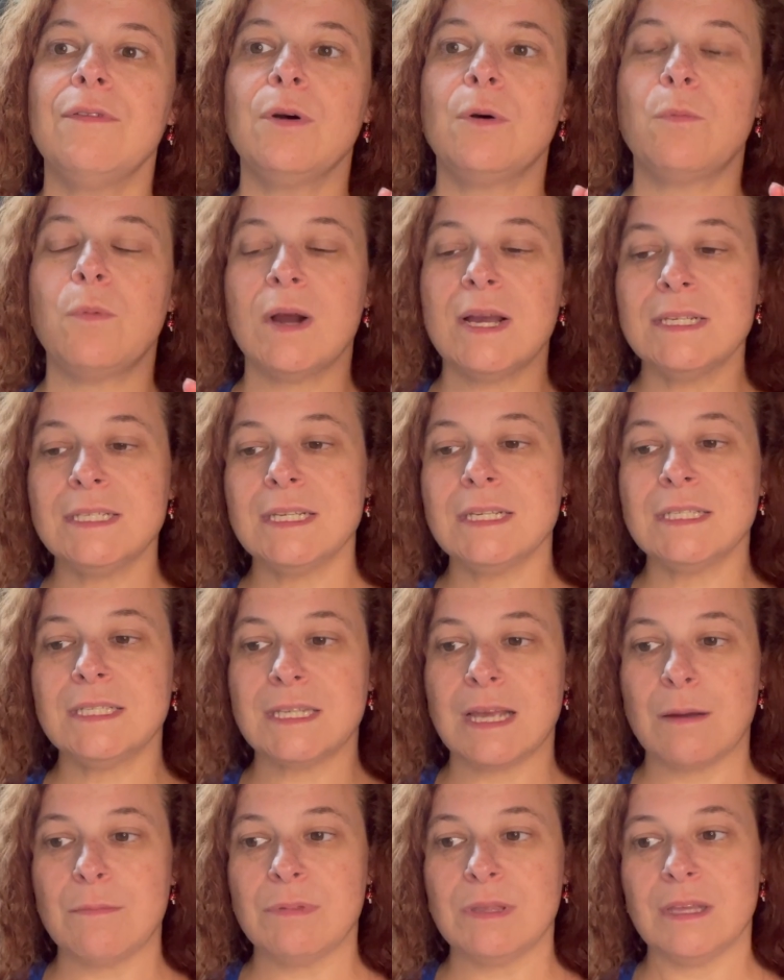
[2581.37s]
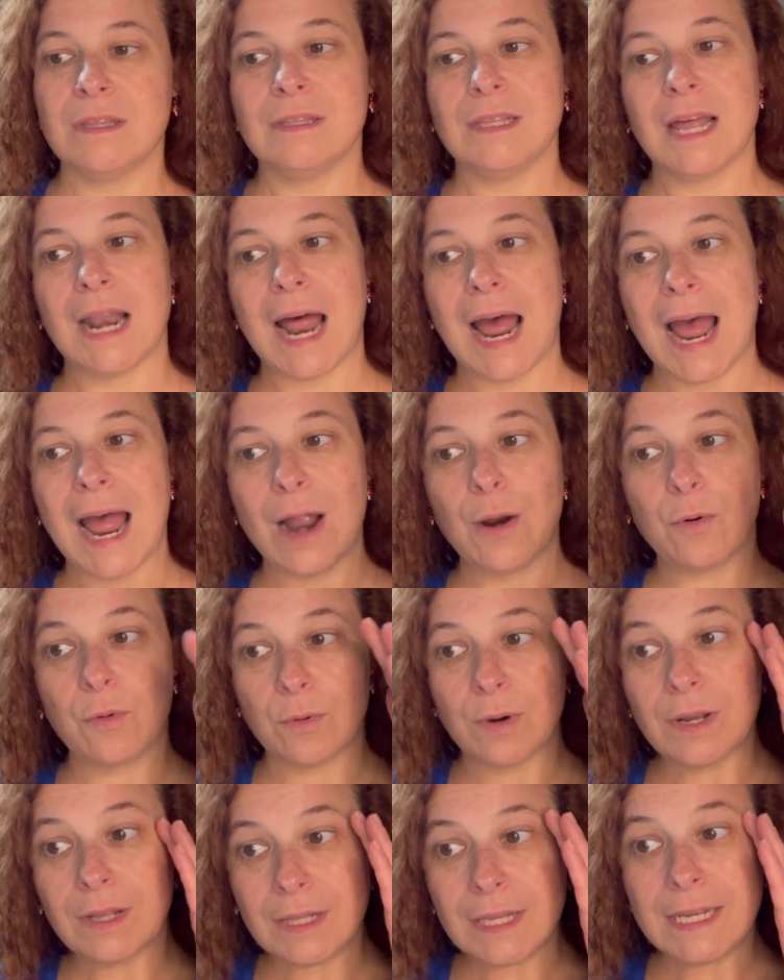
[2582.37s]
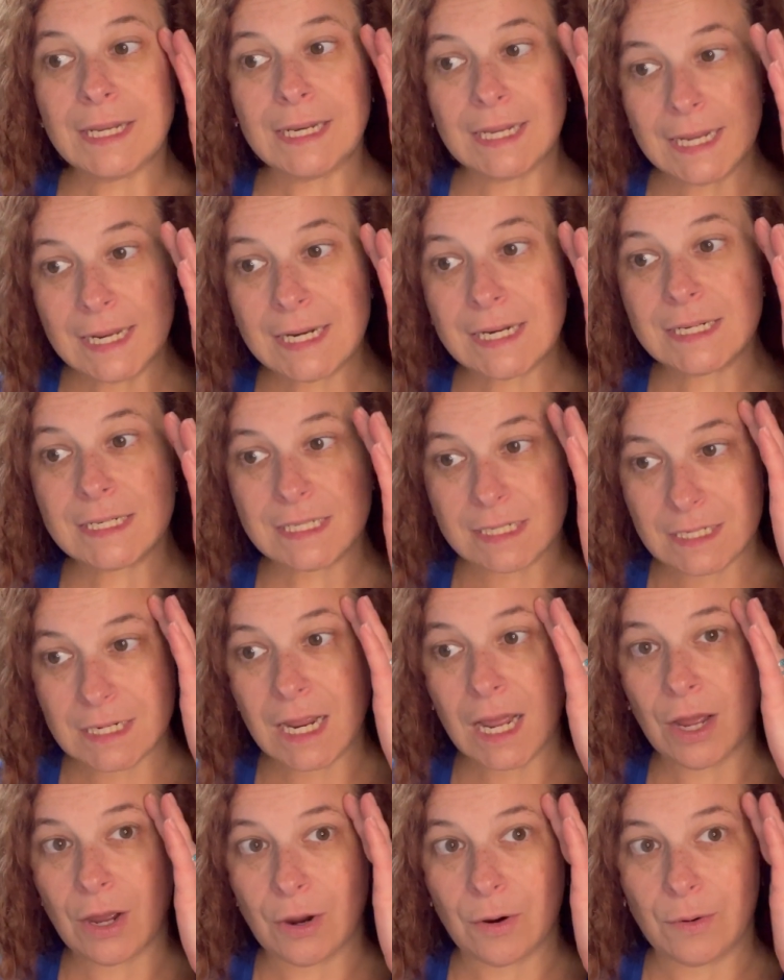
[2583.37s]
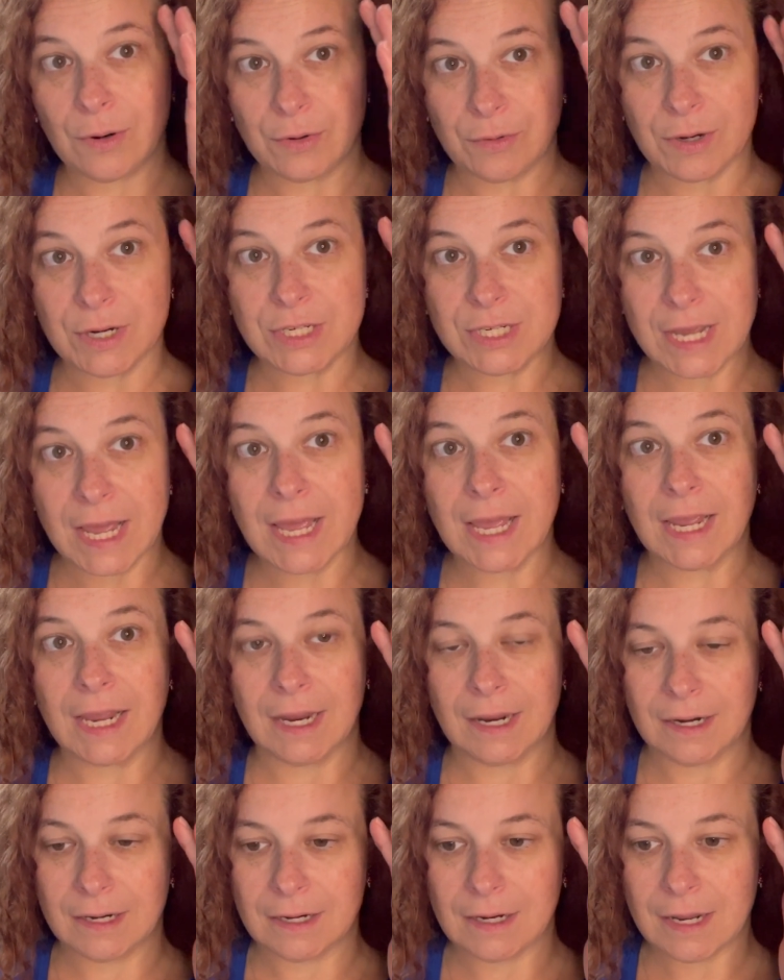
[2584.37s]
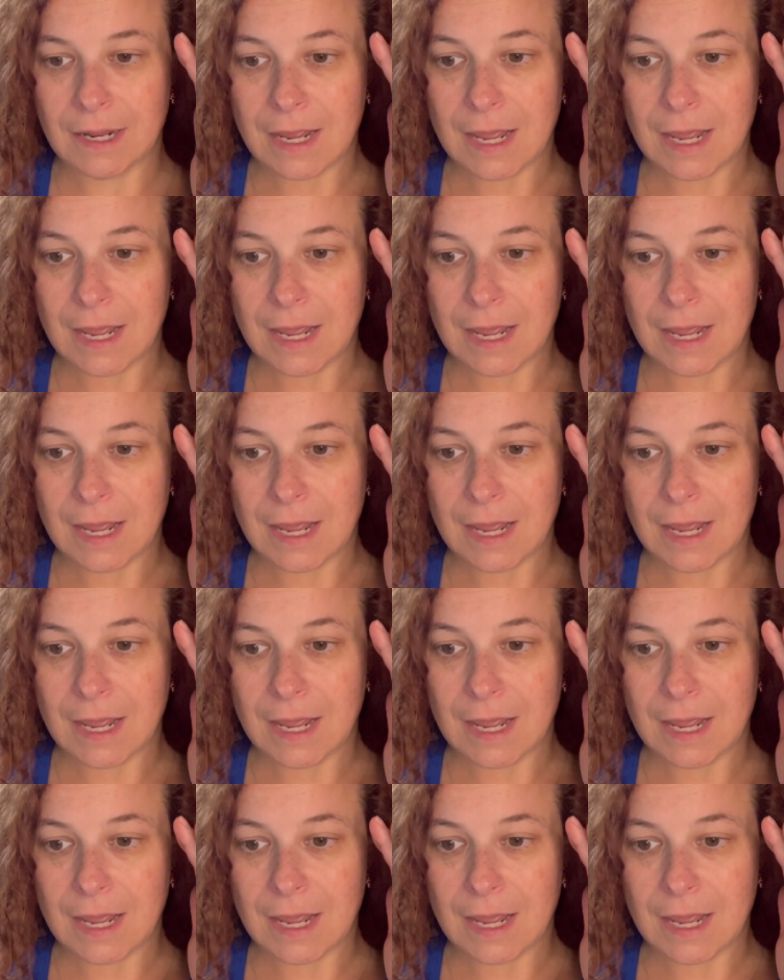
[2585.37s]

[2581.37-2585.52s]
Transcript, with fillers: it wasn't something that I really needed to know and retain,